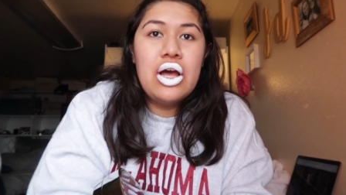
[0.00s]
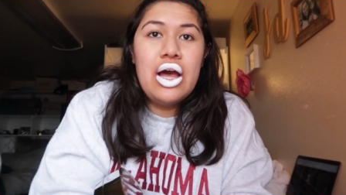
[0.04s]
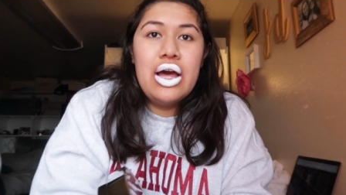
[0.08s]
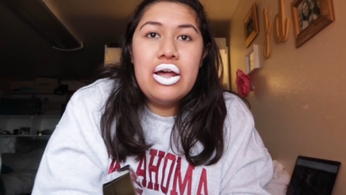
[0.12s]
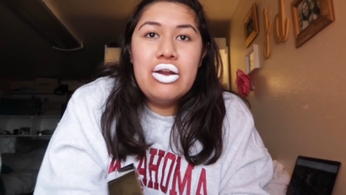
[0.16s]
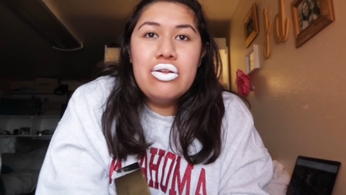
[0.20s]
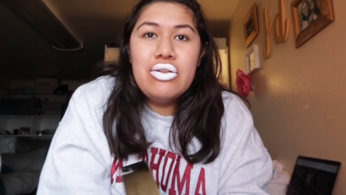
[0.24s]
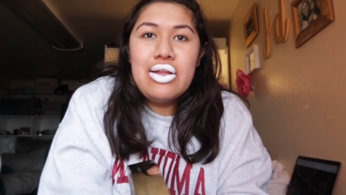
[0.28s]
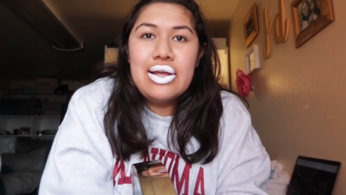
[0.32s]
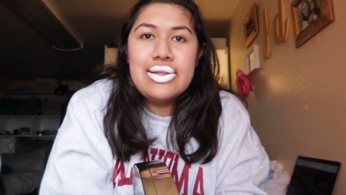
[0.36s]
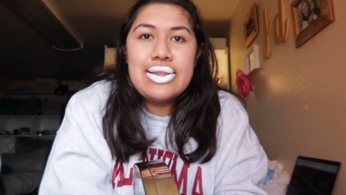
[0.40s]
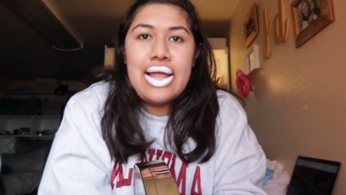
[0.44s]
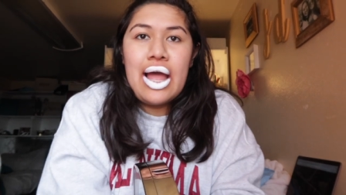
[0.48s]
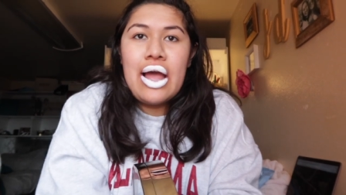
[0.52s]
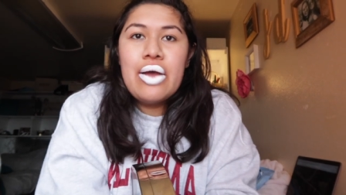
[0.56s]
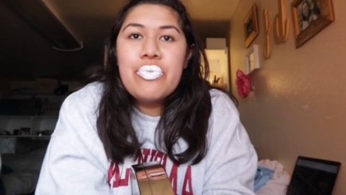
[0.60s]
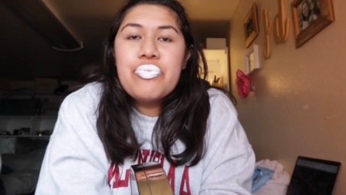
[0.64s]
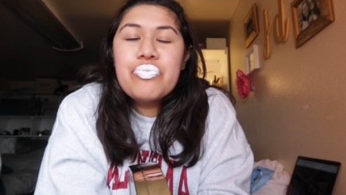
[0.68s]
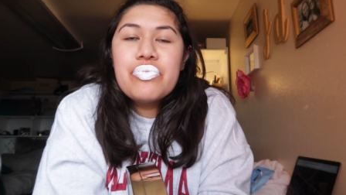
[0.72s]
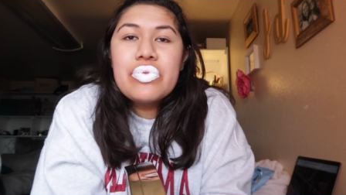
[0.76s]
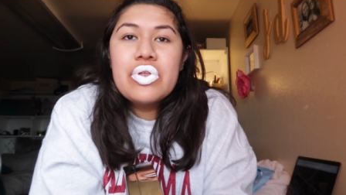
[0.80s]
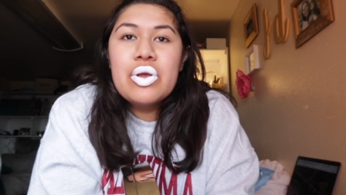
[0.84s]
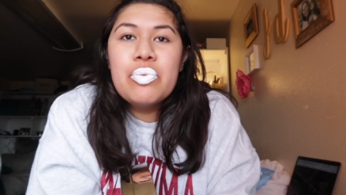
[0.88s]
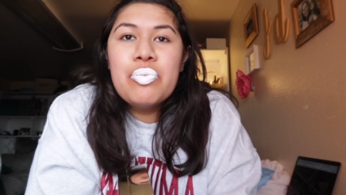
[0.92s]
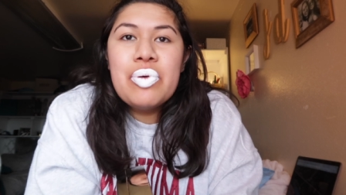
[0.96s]
I don't like that
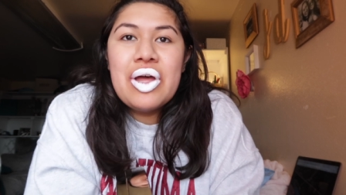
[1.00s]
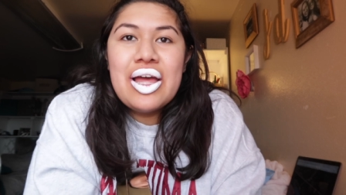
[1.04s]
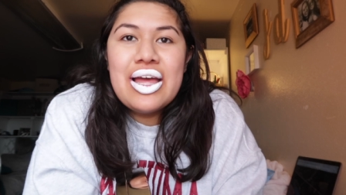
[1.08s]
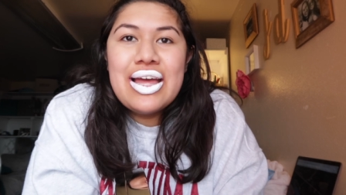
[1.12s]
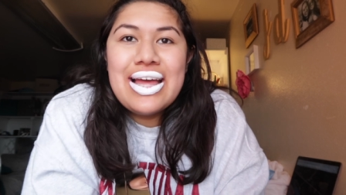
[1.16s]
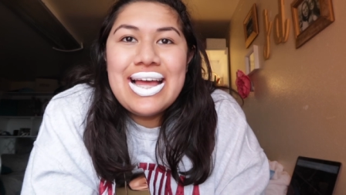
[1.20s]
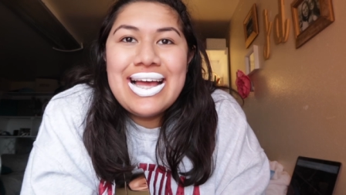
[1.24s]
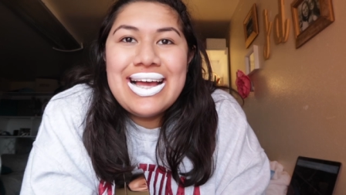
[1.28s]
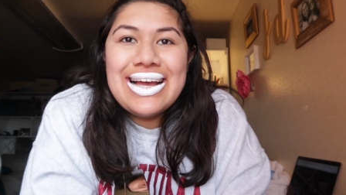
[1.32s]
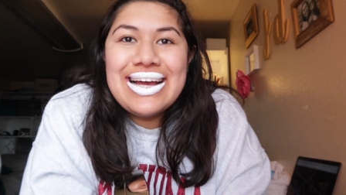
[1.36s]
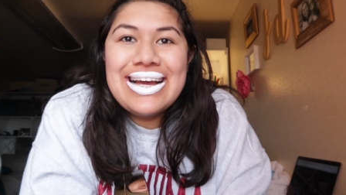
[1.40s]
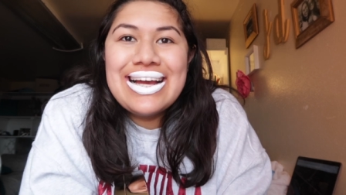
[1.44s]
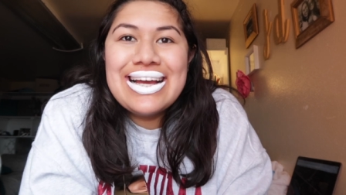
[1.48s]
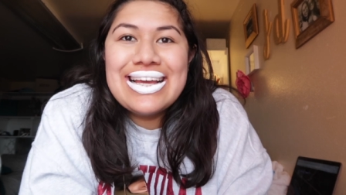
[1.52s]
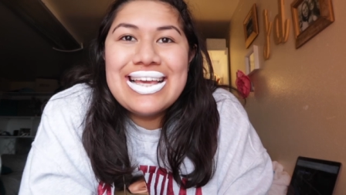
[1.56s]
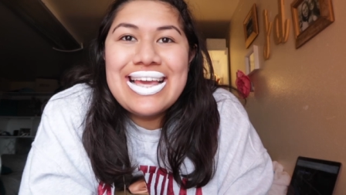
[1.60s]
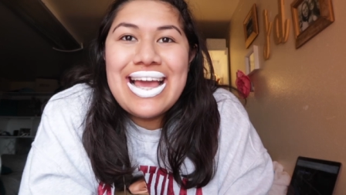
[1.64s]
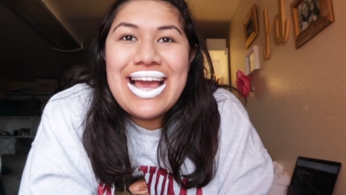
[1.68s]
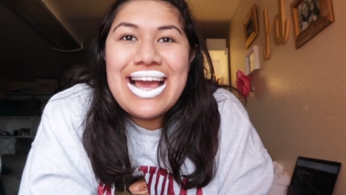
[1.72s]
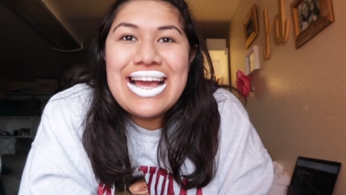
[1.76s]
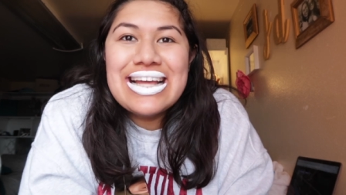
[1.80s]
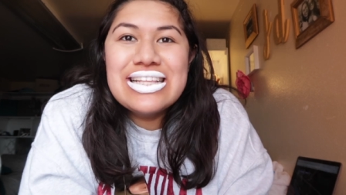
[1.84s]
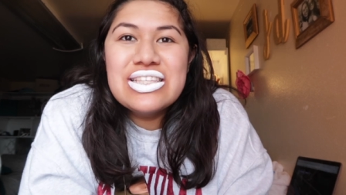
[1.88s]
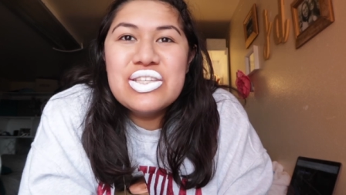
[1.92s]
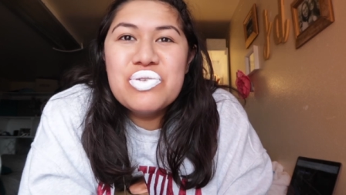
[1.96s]
but uh,
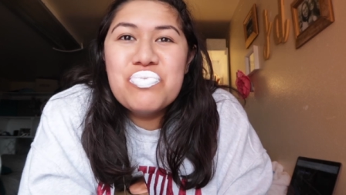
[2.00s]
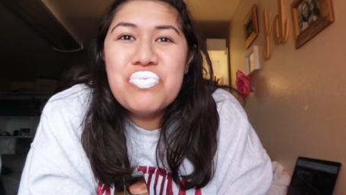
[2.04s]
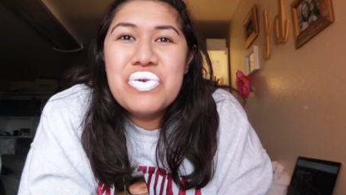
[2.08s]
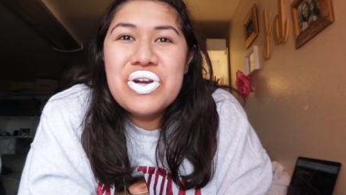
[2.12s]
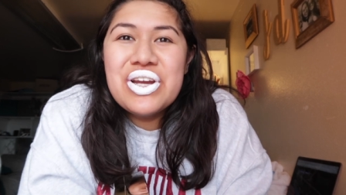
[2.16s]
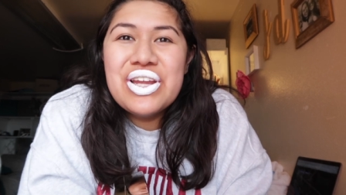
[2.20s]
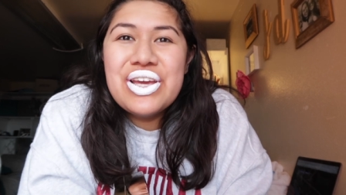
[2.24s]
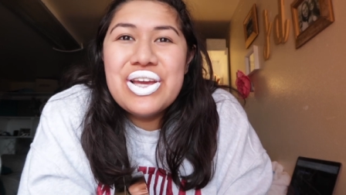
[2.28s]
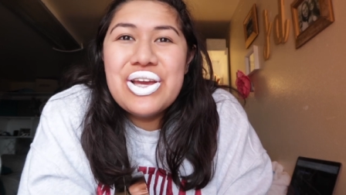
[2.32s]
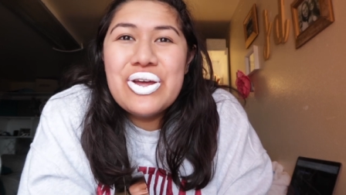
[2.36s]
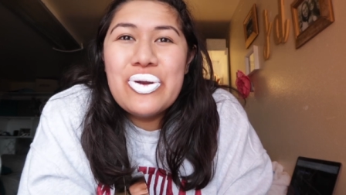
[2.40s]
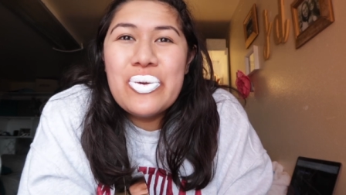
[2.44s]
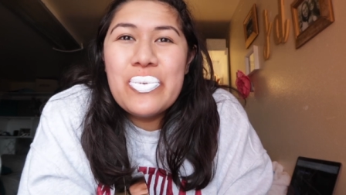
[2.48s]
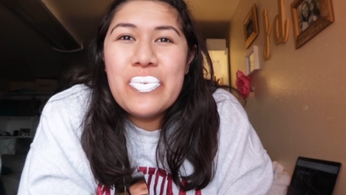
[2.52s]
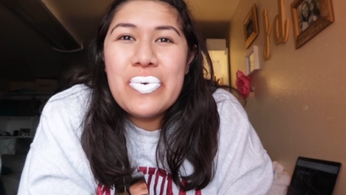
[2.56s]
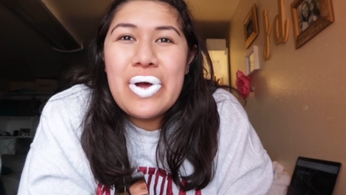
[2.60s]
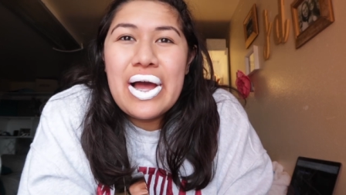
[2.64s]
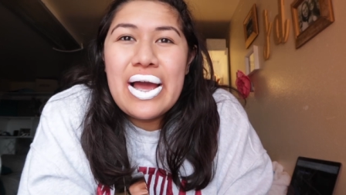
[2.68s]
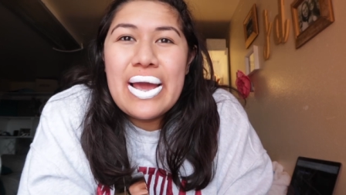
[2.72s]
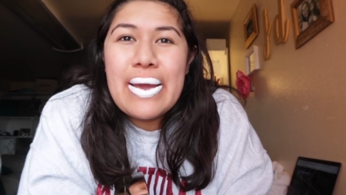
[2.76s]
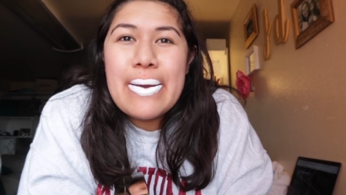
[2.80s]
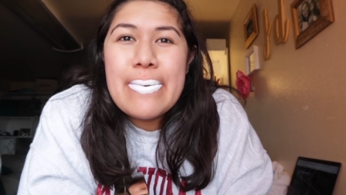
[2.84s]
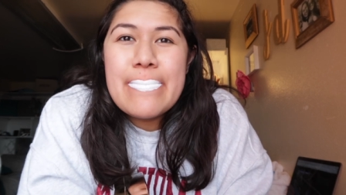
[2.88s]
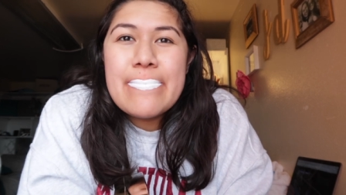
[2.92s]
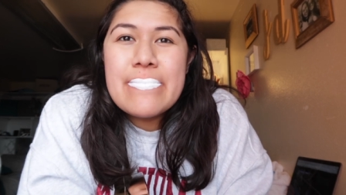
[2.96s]
yeah it's a pretty good
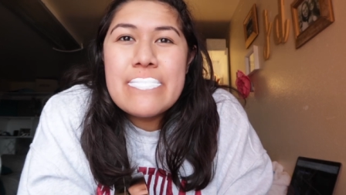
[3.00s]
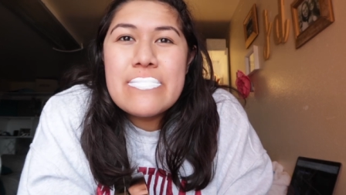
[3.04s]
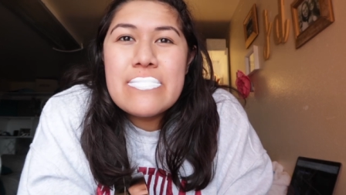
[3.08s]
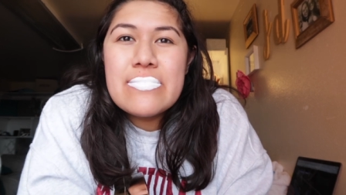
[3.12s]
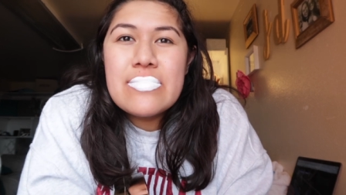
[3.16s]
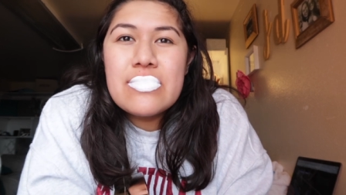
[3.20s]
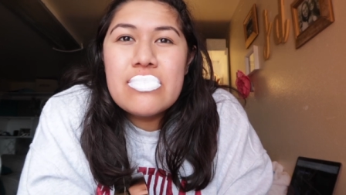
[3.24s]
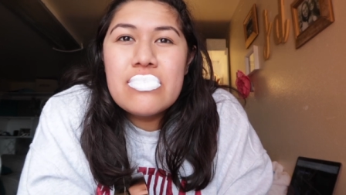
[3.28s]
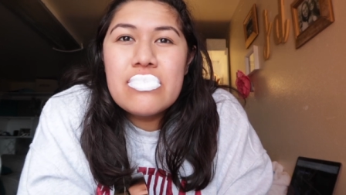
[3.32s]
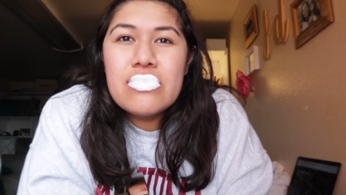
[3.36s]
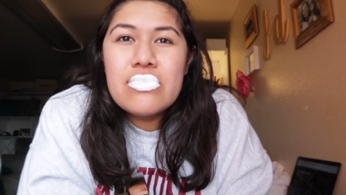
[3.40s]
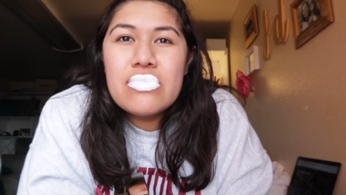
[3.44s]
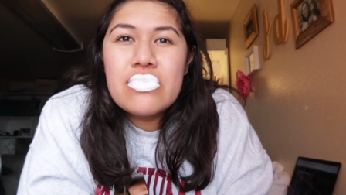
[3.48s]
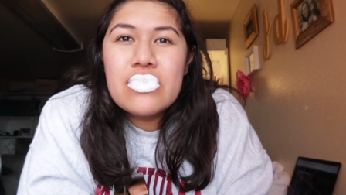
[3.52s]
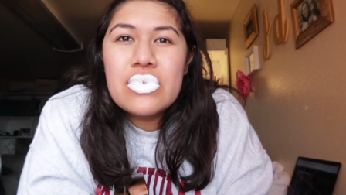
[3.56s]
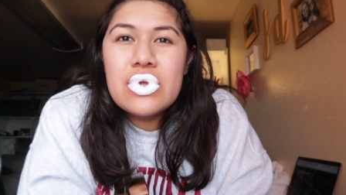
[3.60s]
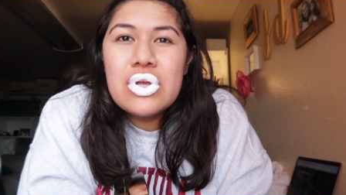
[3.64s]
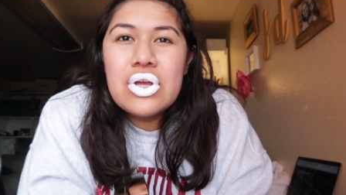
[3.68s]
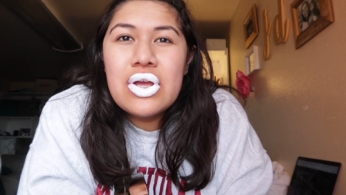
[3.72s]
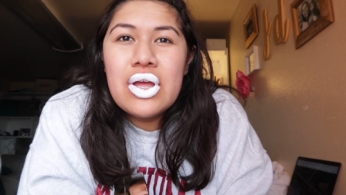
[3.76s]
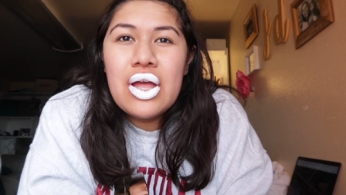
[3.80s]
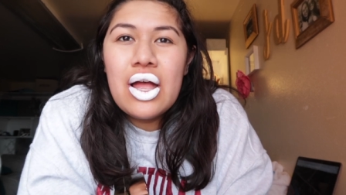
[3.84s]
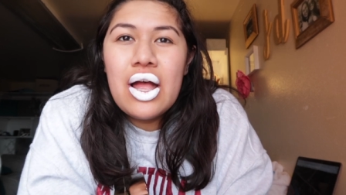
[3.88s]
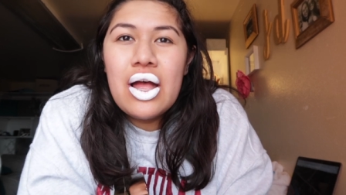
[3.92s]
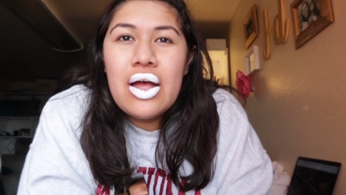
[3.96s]
white
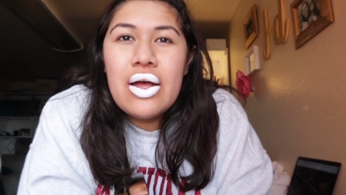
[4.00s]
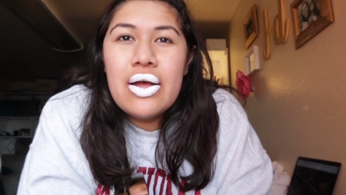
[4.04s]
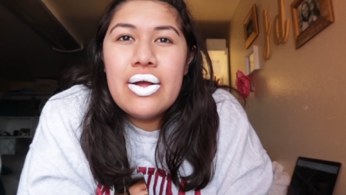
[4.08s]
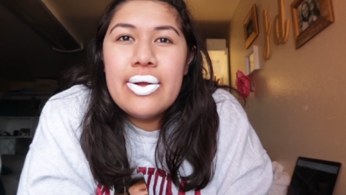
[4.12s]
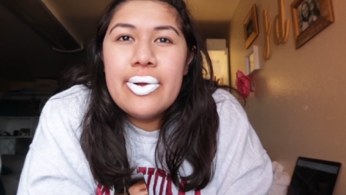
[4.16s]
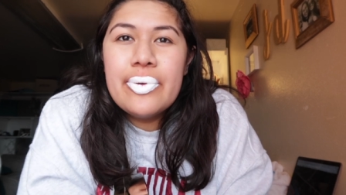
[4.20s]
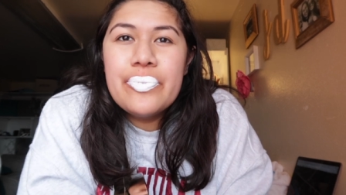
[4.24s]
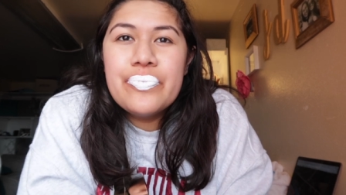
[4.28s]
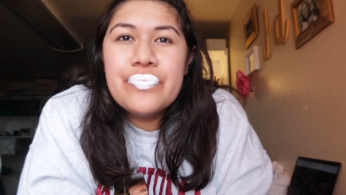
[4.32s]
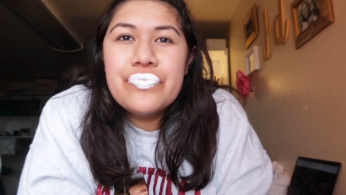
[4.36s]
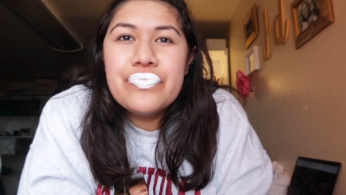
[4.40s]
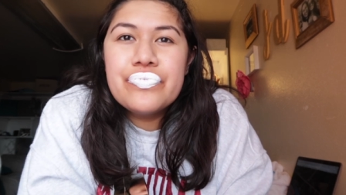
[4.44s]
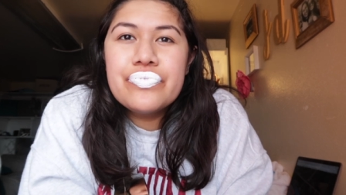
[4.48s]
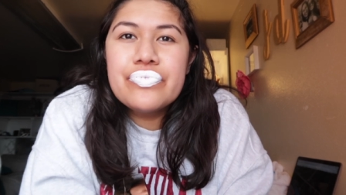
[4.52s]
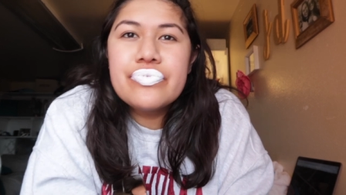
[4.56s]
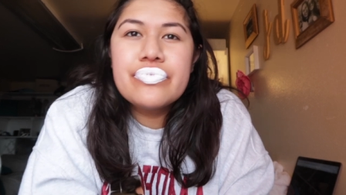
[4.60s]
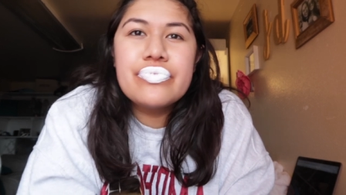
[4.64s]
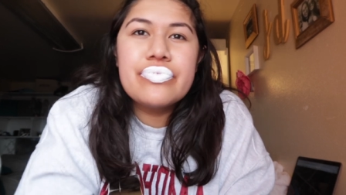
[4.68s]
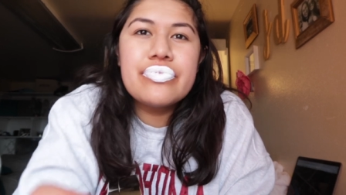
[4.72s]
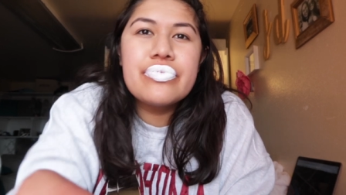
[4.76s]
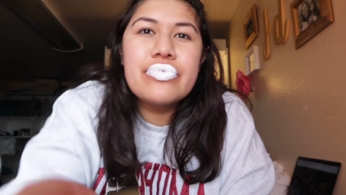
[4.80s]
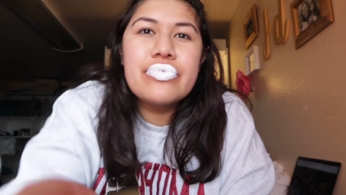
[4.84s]
um